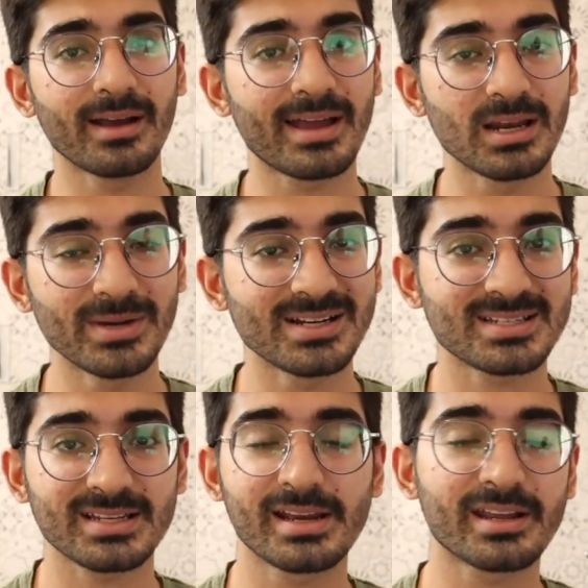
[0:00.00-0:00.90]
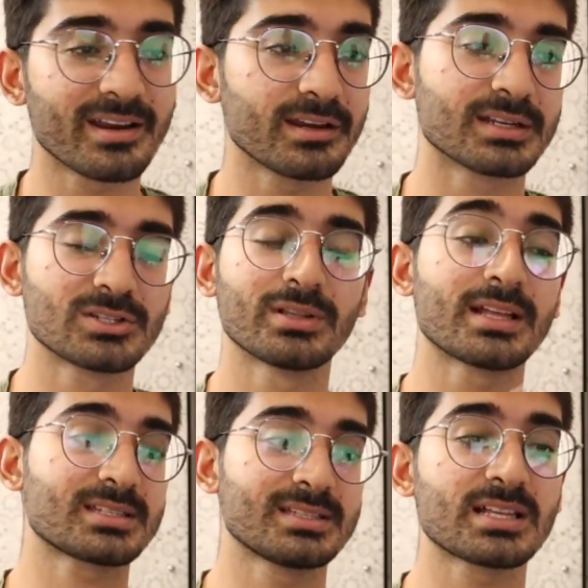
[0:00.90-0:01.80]
elements and ingredients. So
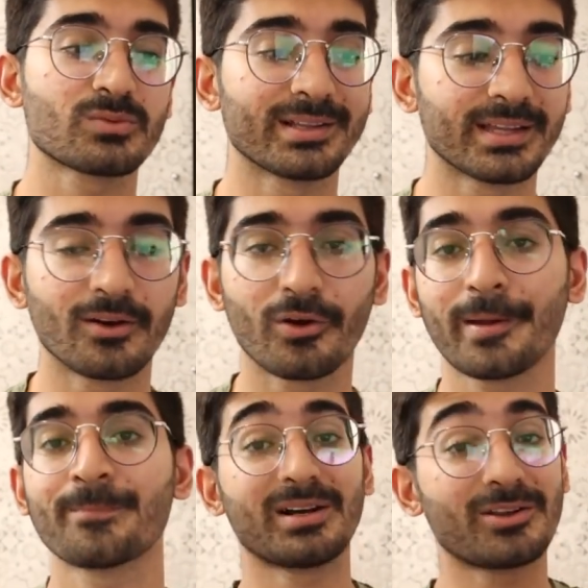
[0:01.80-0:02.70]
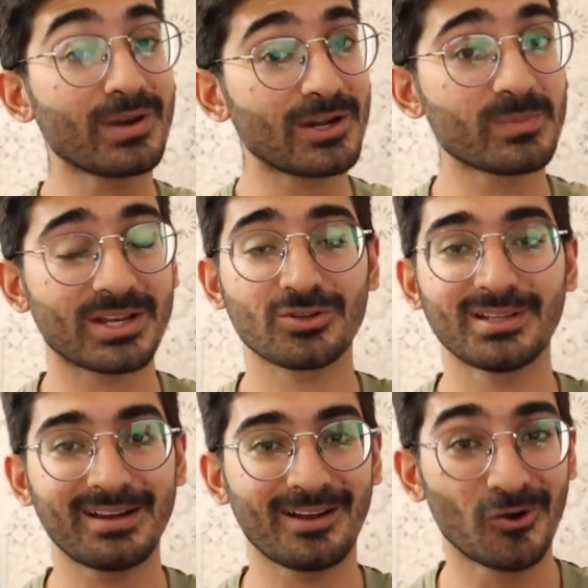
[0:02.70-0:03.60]
that's one thing, okay? But you need to make sure
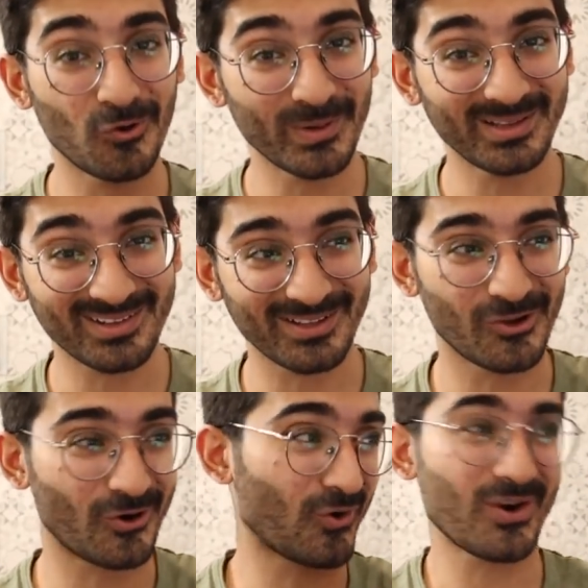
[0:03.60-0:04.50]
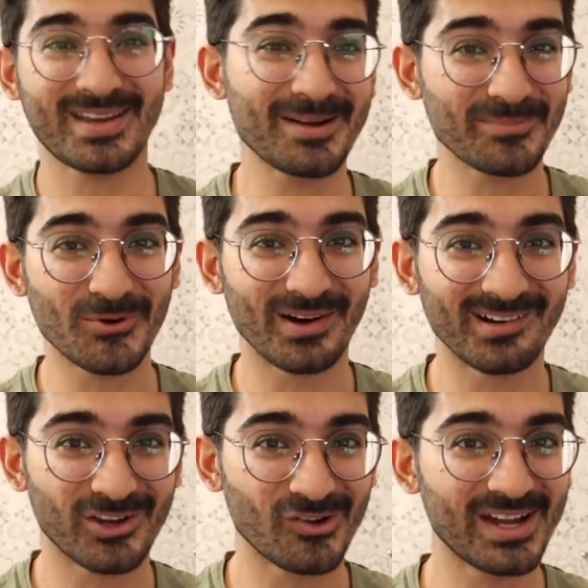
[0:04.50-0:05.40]
that along with your goddamn
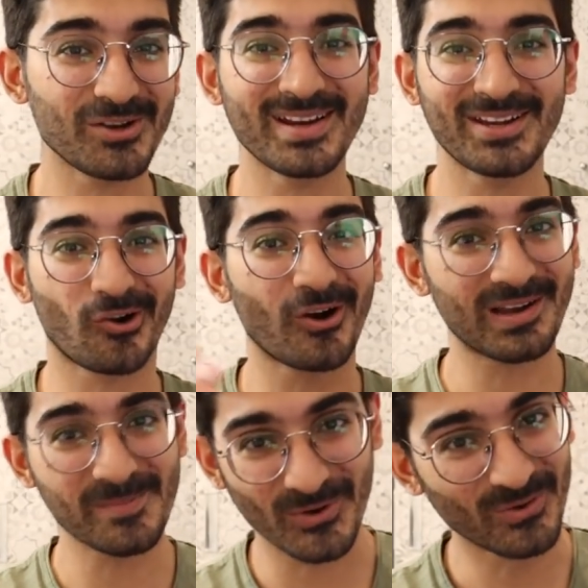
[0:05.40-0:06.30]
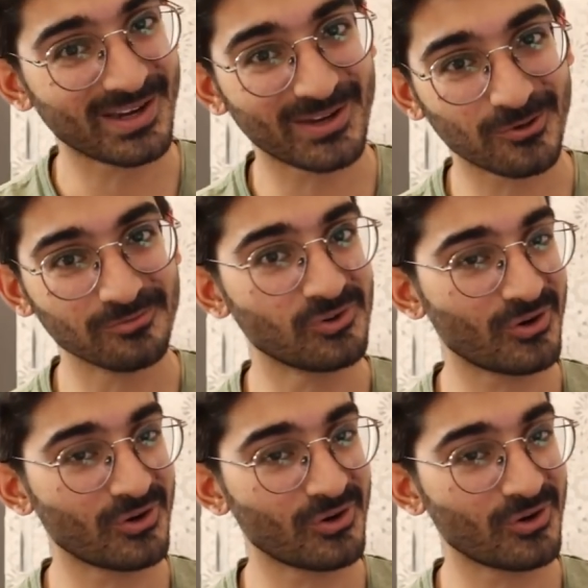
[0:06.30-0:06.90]
poha, you need to eat your goddamn protein too,